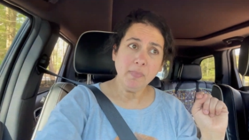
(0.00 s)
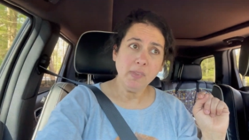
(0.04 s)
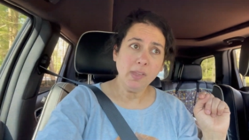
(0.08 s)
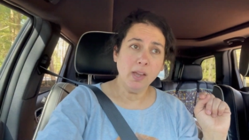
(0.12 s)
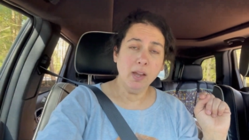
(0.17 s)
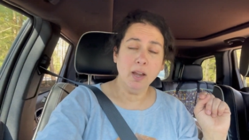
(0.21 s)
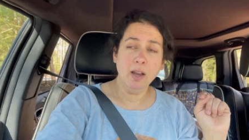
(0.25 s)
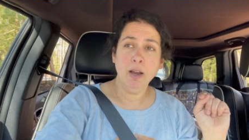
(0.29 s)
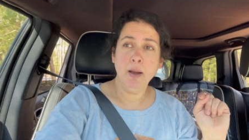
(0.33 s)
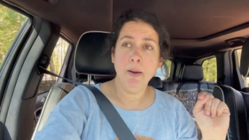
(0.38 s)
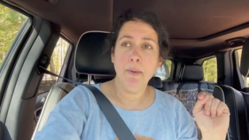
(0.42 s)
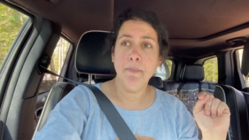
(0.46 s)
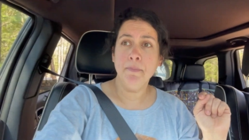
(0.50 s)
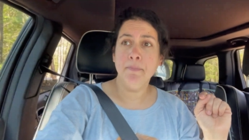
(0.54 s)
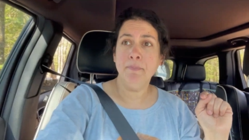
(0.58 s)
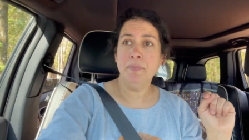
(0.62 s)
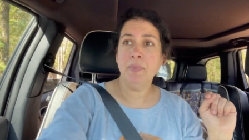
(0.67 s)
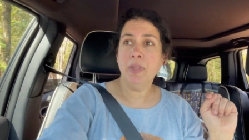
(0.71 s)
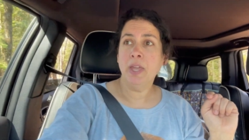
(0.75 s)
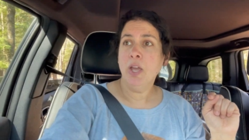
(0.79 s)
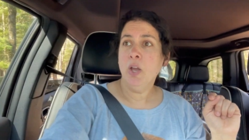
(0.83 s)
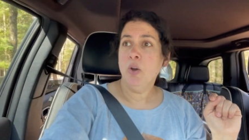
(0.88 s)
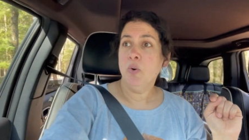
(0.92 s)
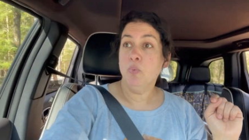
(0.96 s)
Um,
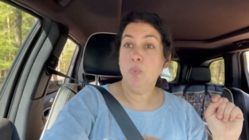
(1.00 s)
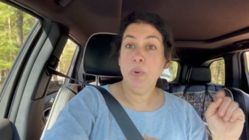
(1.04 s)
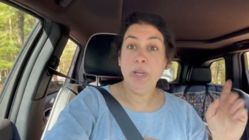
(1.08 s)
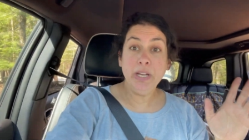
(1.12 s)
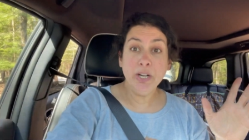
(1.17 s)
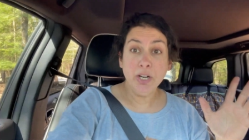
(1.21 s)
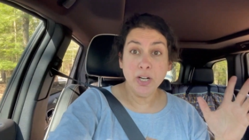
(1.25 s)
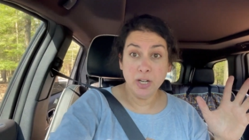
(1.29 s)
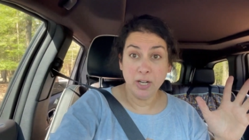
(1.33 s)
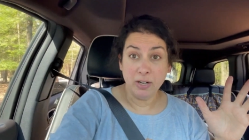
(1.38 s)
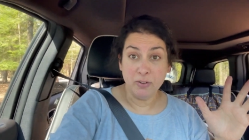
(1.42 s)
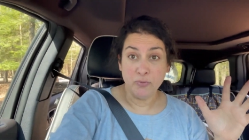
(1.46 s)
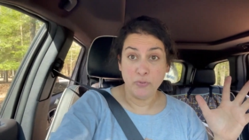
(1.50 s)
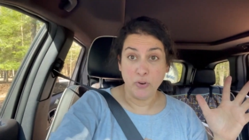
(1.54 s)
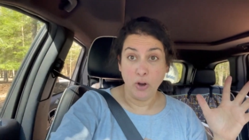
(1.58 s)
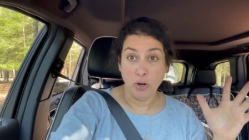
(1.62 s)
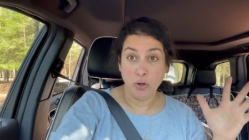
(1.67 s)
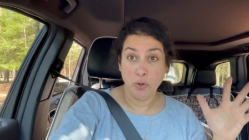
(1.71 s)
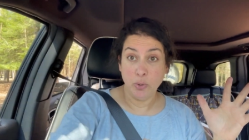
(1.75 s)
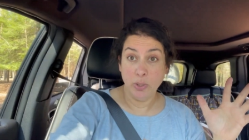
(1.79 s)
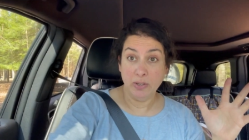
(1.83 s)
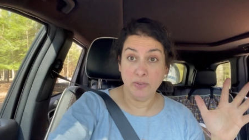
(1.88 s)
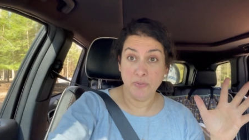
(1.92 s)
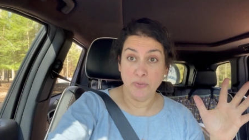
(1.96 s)
we are at Fall
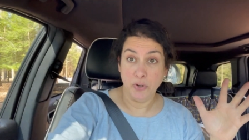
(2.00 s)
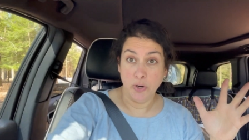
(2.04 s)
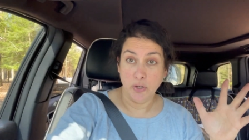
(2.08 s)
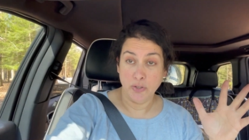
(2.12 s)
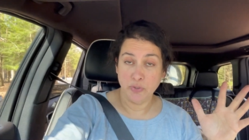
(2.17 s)
Creek Falls